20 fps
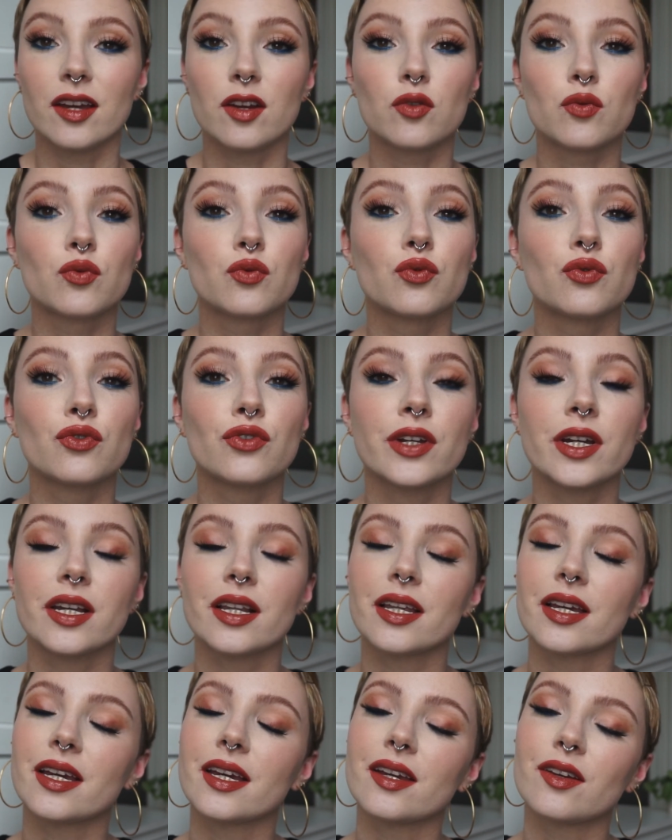
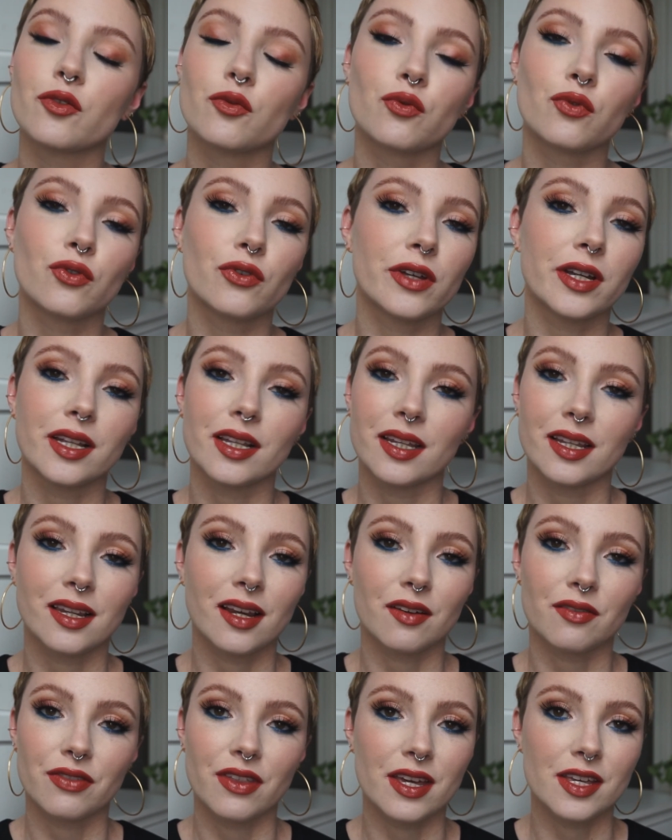really love
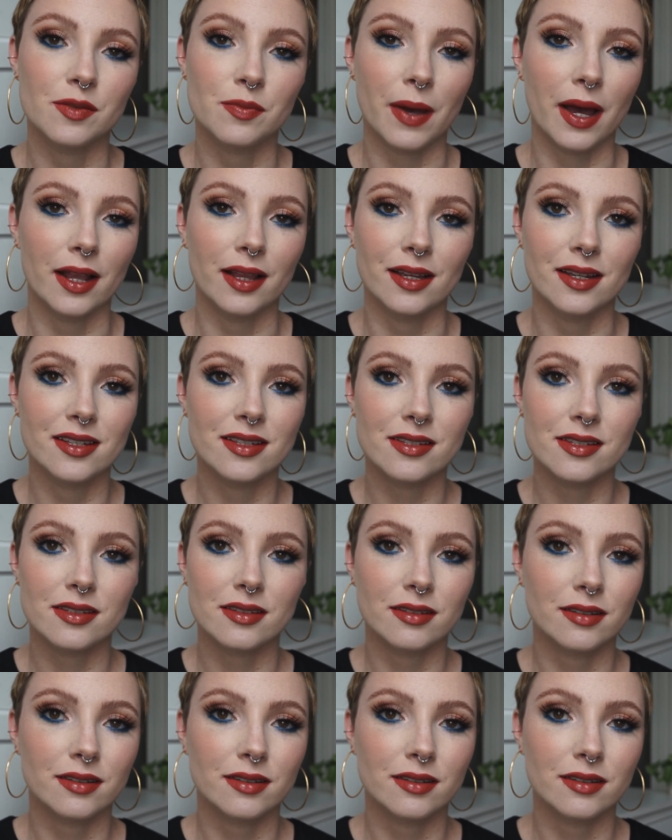these palettes.